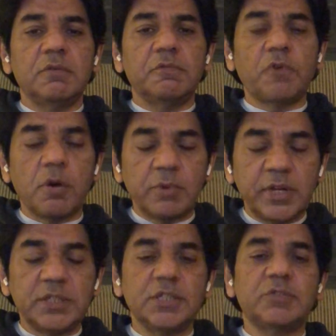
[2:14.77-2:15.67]

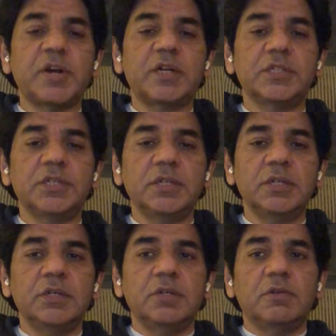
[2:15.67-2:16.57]
formulates a strategy
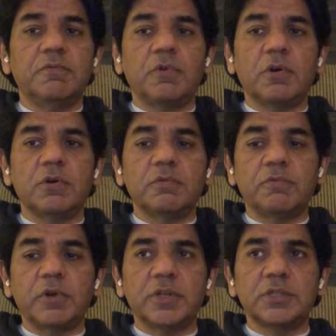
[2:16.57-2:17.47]
for
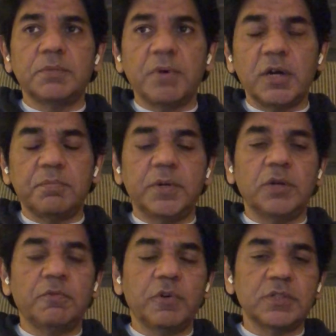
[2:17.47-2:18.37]
his department
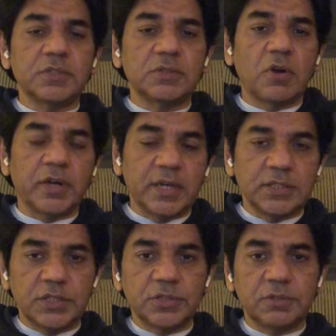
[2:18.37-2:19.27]
or for his
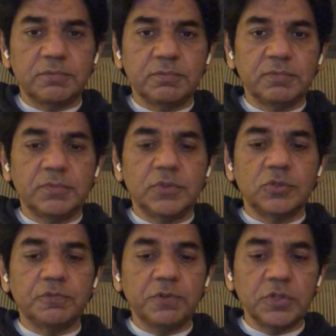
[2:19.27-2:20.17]
organization.
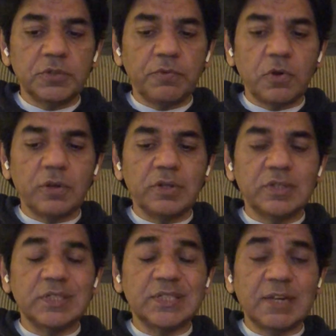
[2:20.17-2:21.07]
So first of all,
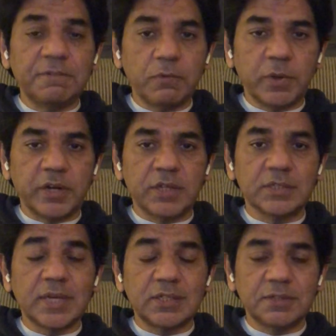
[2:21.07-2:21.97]
self-awareness,
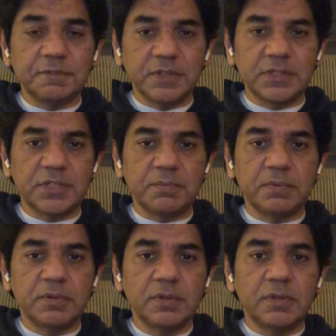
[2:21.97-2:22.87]
that's the first step.
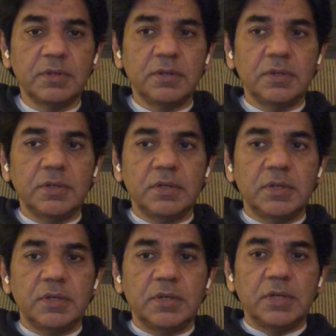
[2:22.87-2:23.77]

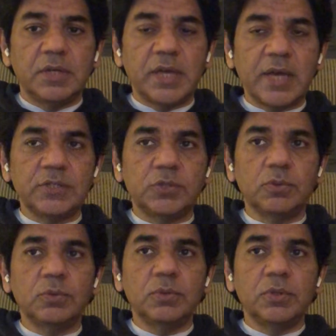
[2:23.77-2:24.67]
He has to